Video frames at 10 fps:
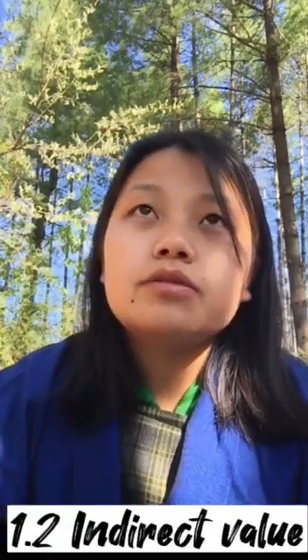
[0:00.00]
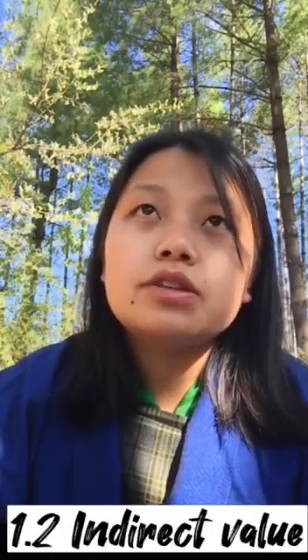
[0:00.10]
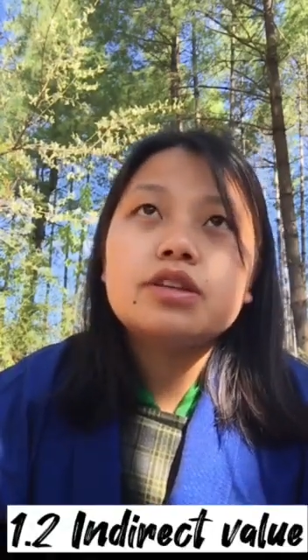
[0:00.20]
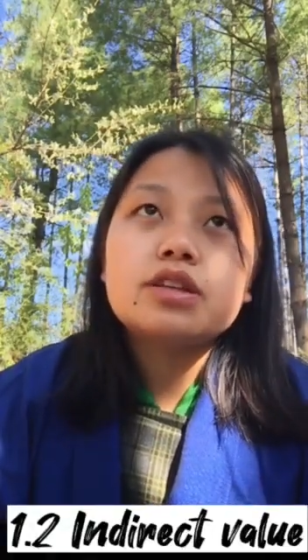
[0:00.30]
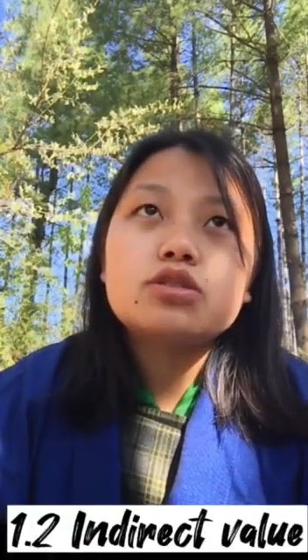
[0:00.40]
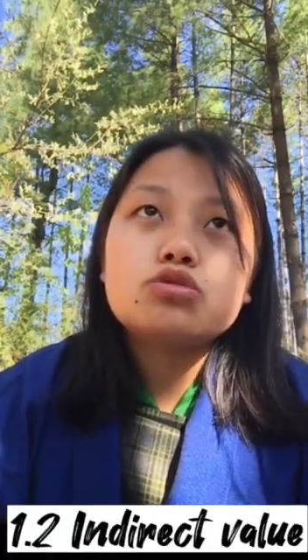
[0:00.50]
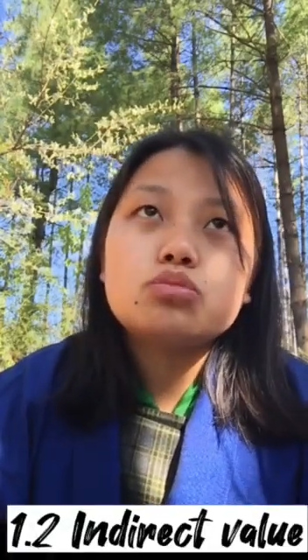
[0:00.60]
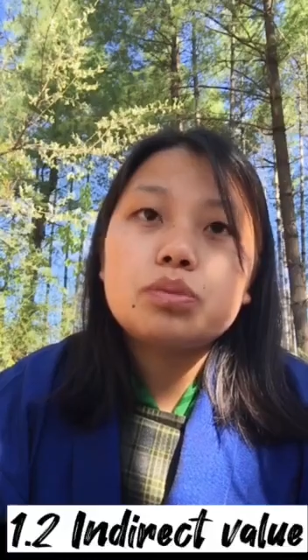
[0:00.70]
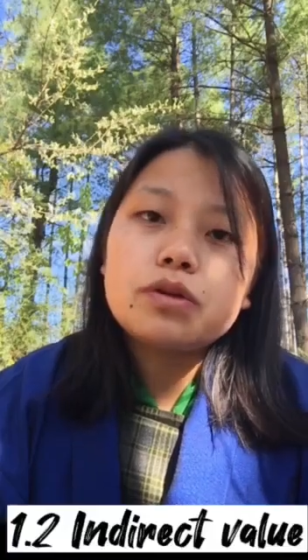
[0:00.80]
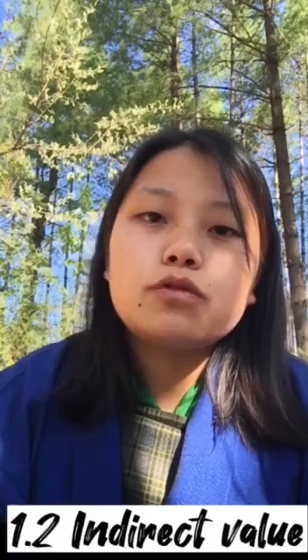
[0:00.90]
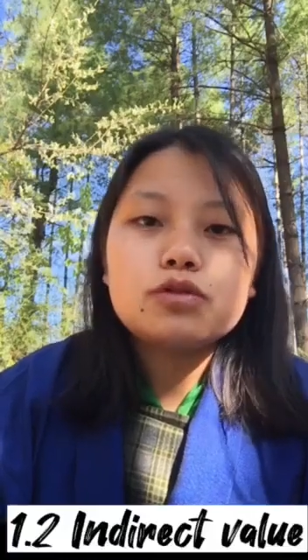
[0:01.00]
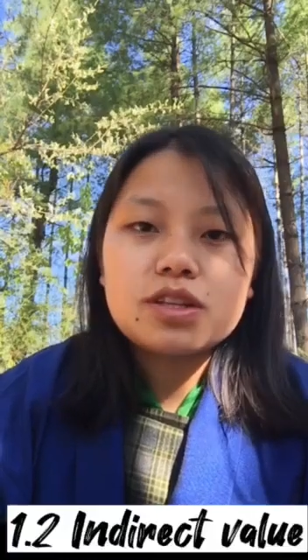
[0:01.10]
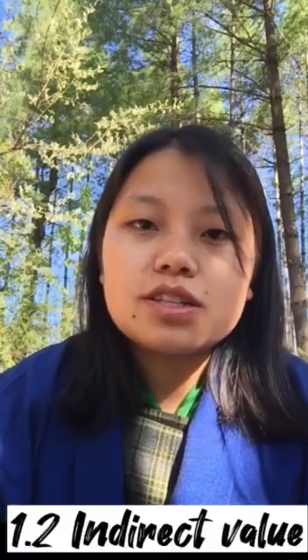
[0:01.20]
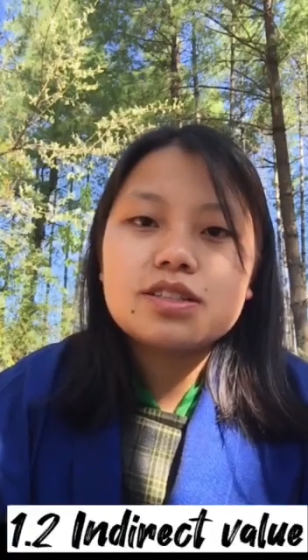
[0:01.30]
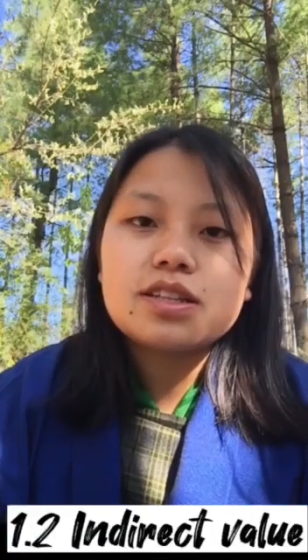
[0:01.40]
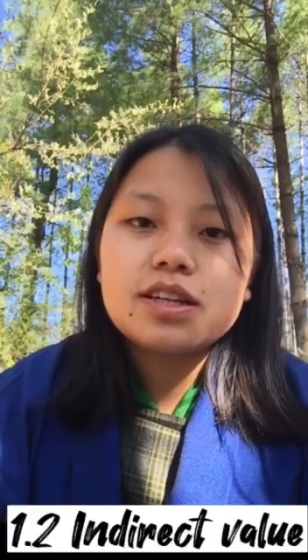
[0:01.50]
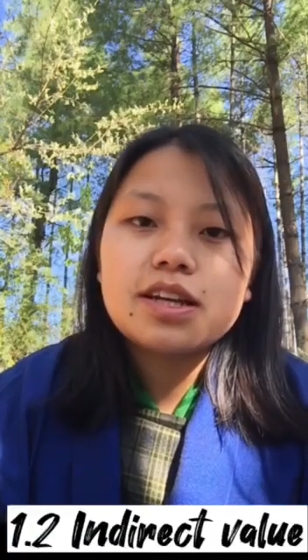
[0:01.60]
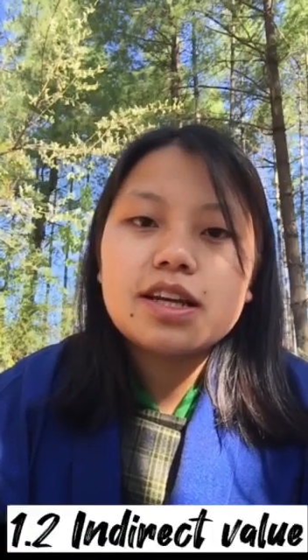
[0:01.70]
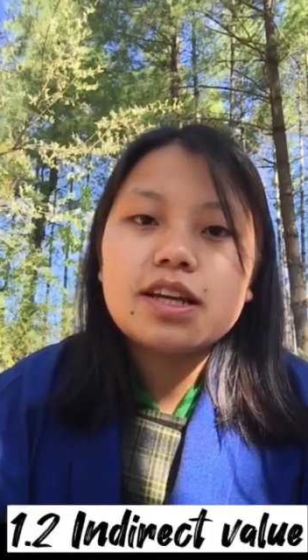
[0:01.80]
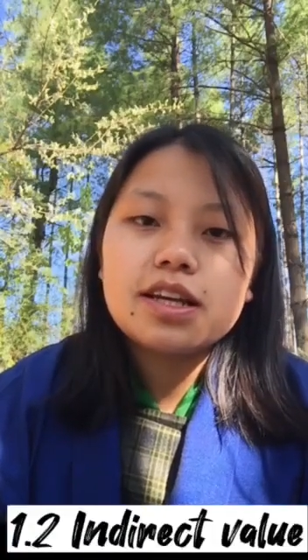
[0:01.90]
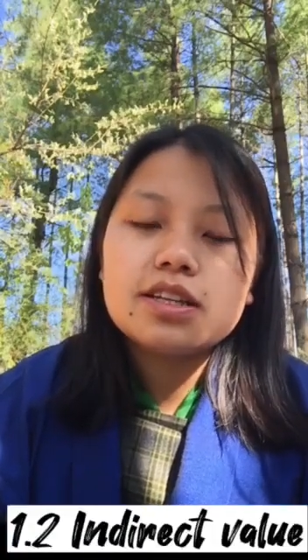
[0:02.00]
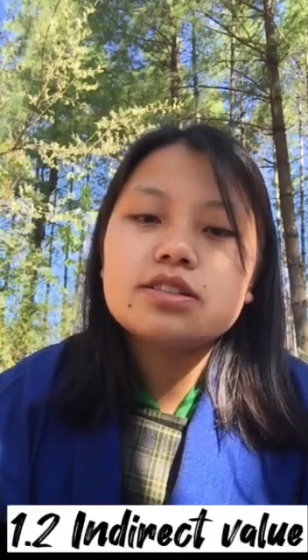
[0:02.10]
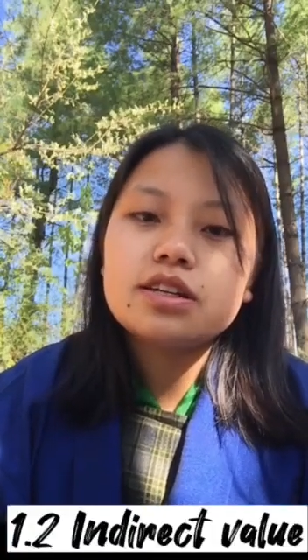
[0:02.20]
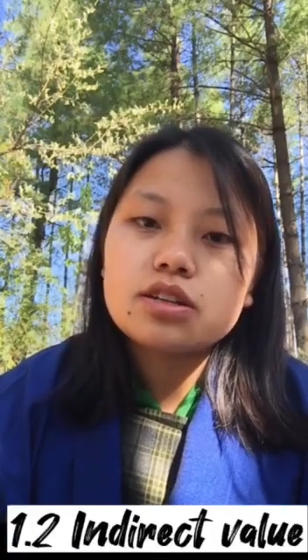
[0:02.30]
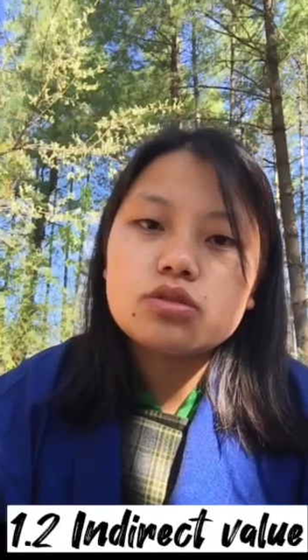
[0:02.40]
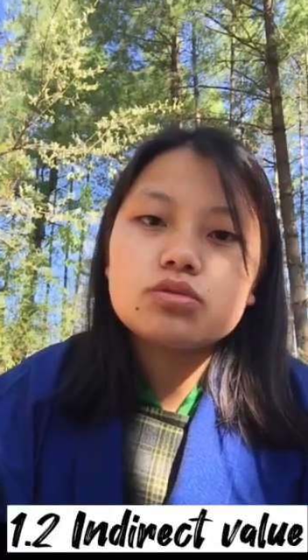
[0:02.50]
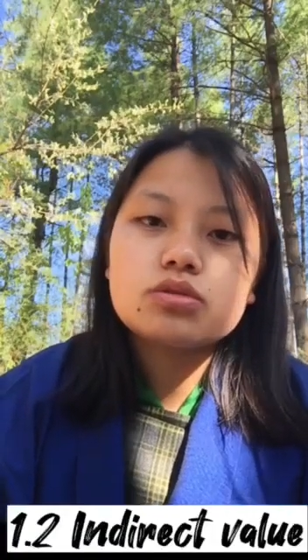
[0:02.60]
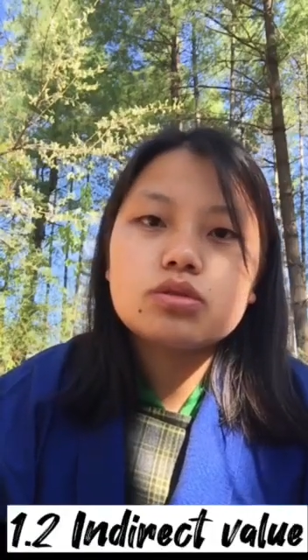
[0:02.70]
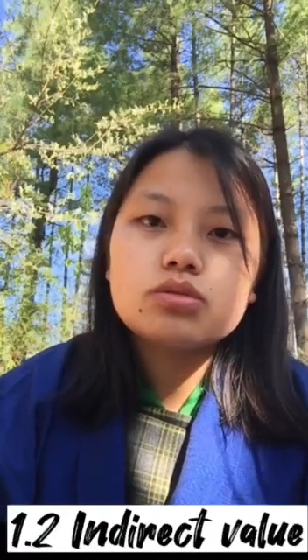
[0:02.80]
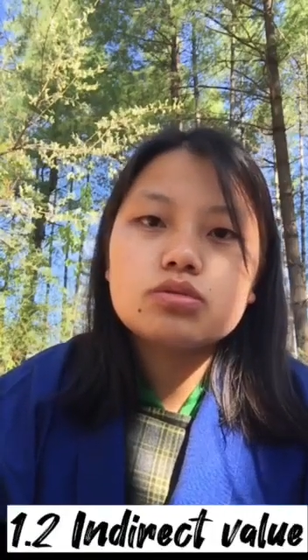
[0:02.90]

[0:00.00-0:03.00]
willingness to pay for that indirect use.